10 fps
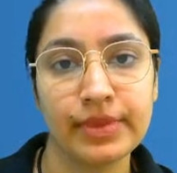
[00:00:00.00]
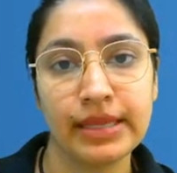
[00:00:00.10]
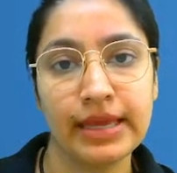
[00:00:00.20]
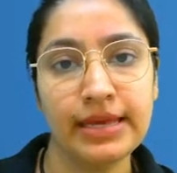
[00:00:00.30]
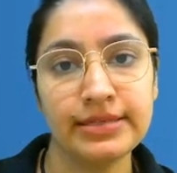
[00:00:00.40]

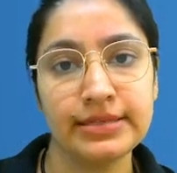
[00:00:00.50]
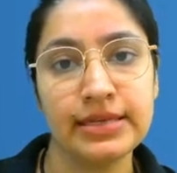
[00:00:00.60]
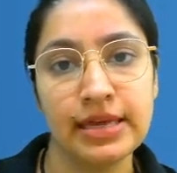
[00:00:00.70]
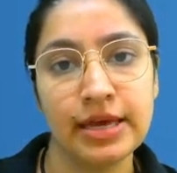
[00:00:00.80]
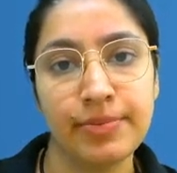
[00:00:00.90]
Yes,
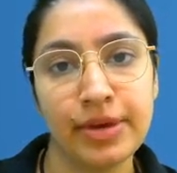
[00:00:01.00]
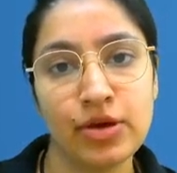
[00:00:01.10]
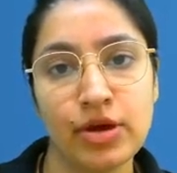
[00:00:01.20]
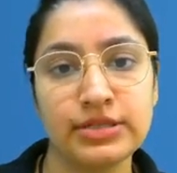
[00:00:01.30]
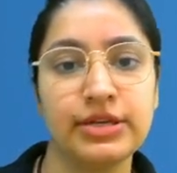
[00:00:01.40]

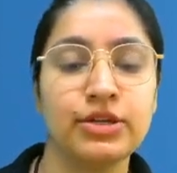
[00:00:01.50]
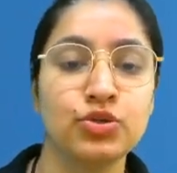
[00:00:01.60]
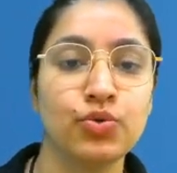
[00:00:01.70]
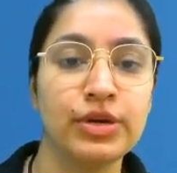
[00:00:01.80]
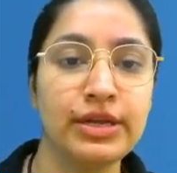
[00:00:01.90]
because there
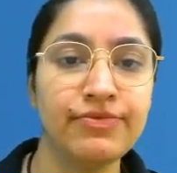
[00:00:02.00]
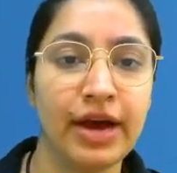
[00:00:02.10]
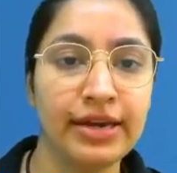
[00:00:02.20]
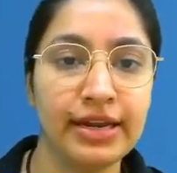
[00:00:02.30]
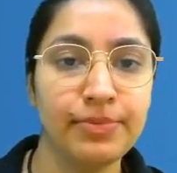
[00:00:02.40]
is only
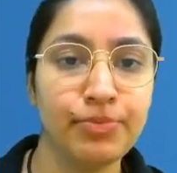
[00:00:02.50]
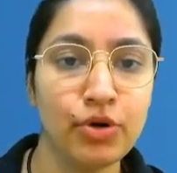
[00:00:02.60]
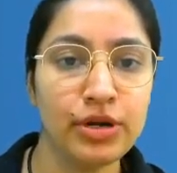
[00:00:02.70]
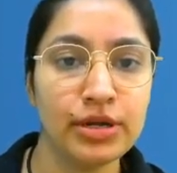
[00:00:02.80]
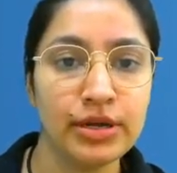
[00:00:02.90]
one
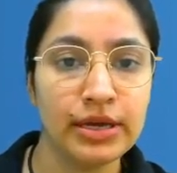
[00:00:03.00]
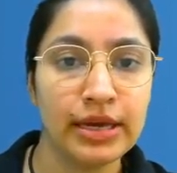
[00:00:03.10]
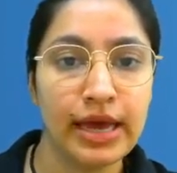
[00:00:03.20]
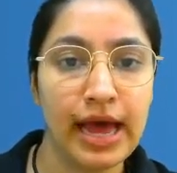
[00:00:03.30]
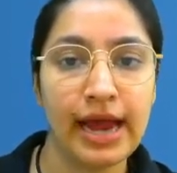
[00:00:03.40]
input
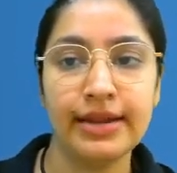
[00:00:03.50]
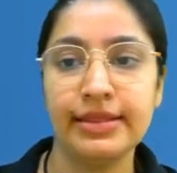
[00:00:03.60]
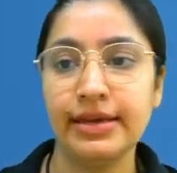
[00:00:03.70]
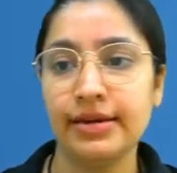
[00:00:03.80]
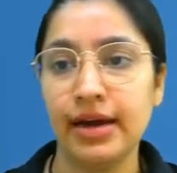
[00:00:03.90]
and
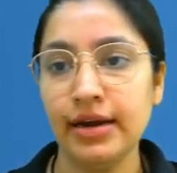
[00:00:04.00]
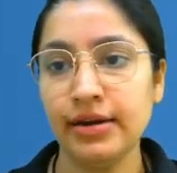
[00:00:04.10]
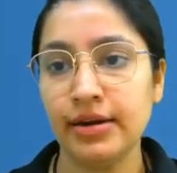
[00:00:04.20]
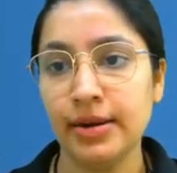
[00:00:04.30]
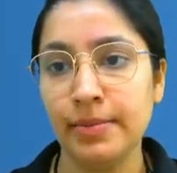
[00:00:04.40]
there are
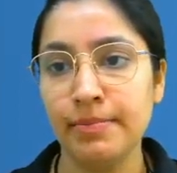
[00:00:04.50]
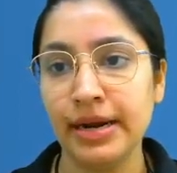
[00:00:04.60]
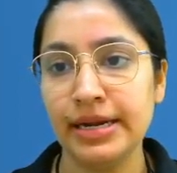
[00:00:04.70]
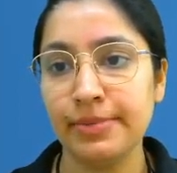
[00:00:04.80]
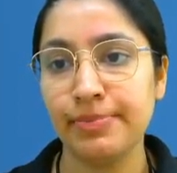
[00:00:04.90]

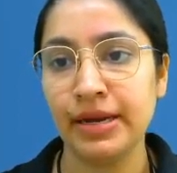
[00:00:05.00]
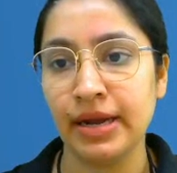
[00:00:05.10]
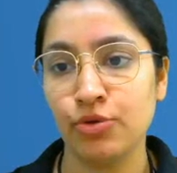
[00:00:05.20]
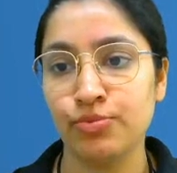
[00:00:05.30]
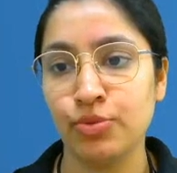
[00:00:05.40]
multiple
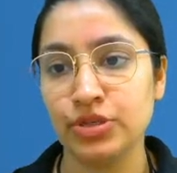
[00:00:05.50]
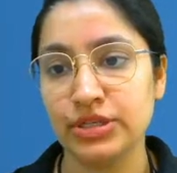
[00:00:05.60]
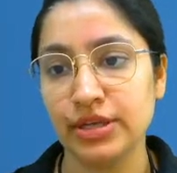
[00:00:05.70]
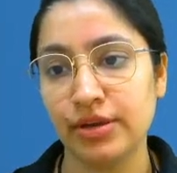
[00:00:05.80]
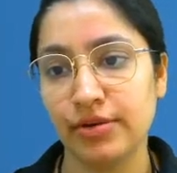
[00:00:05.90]

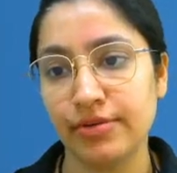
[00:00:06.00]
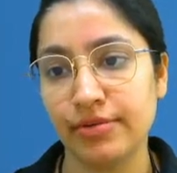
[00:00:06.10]
outputs here.